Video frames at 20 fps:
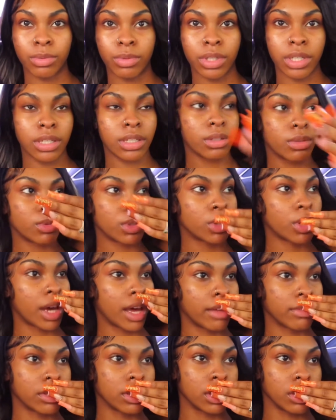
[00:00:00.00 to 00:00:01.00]
what, what do I
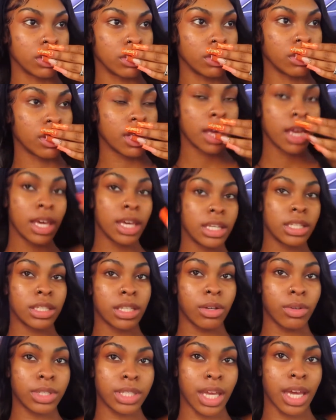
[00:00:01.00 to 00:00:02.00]
have to do?
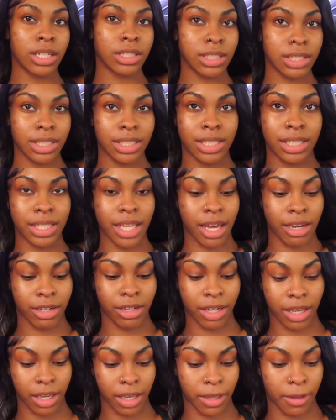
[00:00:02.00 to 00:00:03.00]
So it's actually
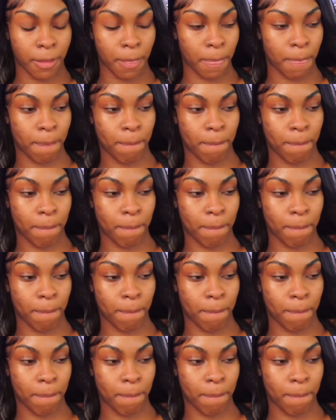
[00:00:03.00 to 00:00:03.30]
Saturday.